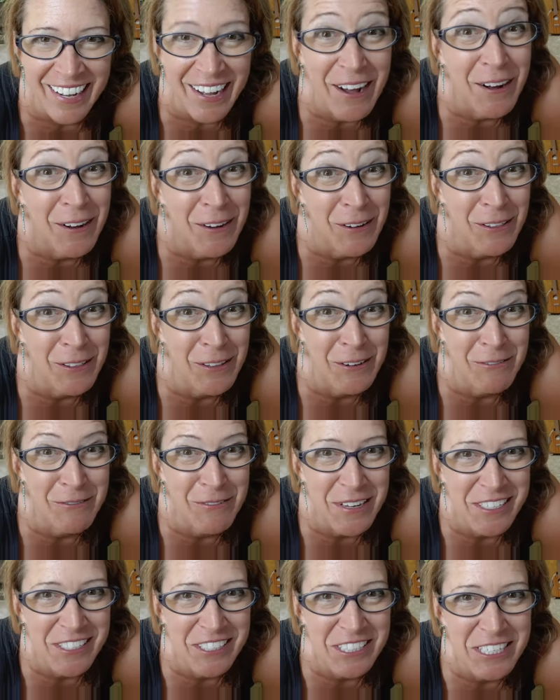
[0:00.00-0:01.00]
although
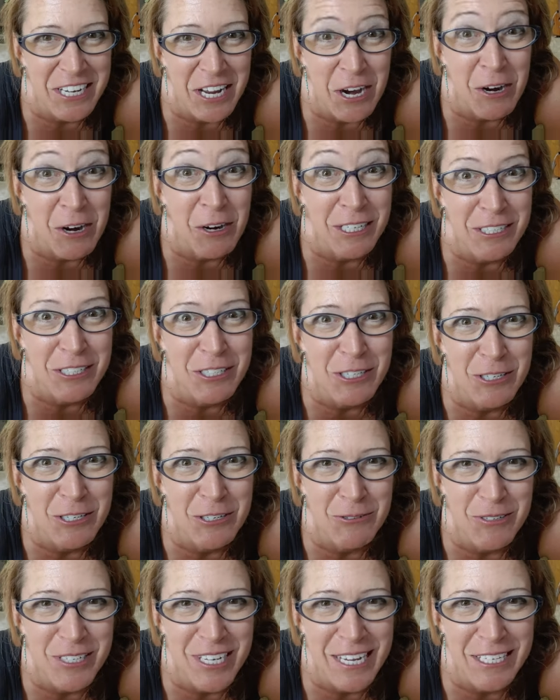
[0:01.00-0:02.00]
vegetarians
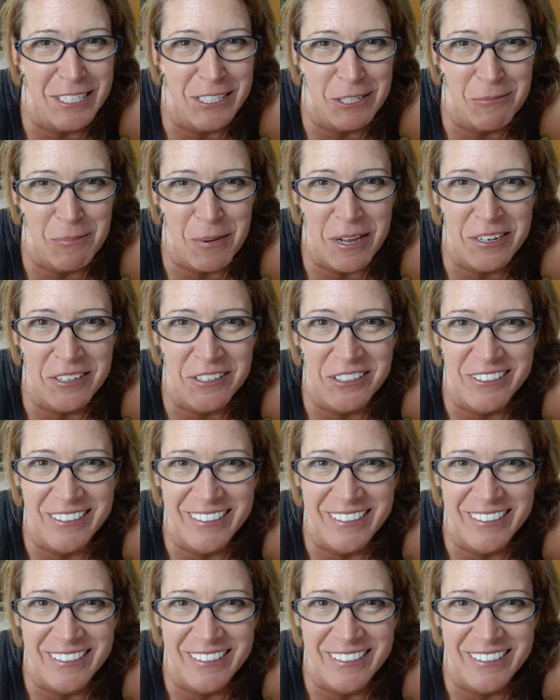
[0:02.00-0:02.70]
do taste better.